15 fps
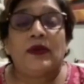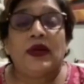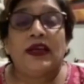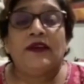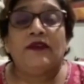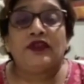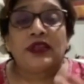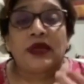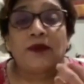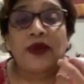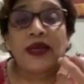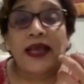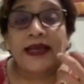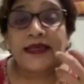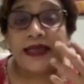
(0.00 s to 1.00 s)
if someone
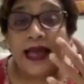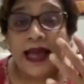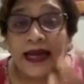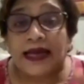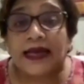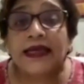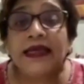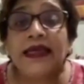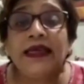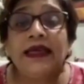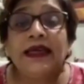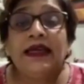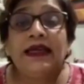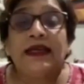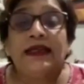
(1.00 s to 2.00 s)
has acne,
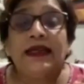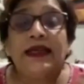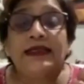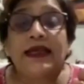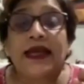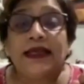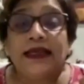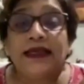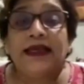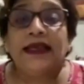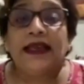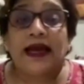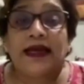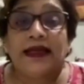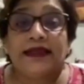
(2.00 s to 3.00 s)
these LED
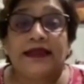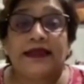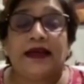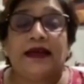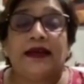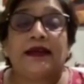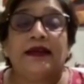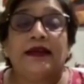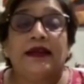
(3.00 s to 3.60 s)
lights are